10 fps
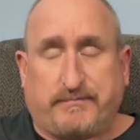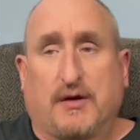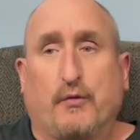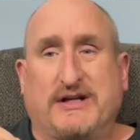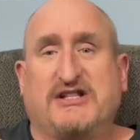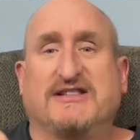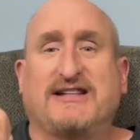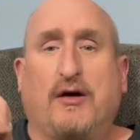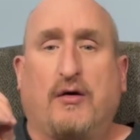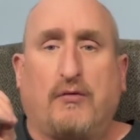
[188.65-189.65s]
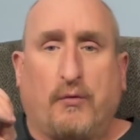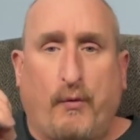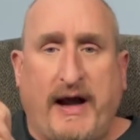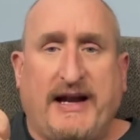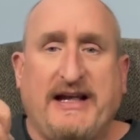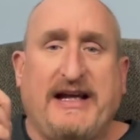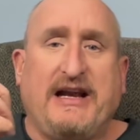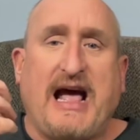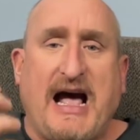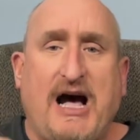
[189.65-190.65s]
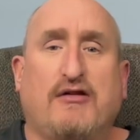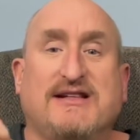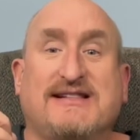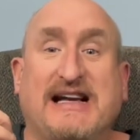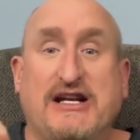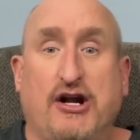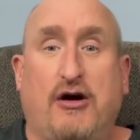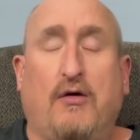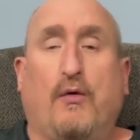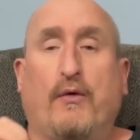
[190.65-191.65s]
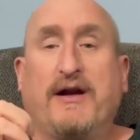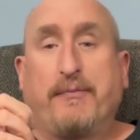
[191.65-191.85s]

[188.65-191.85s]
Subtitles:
which is when and how to say no when a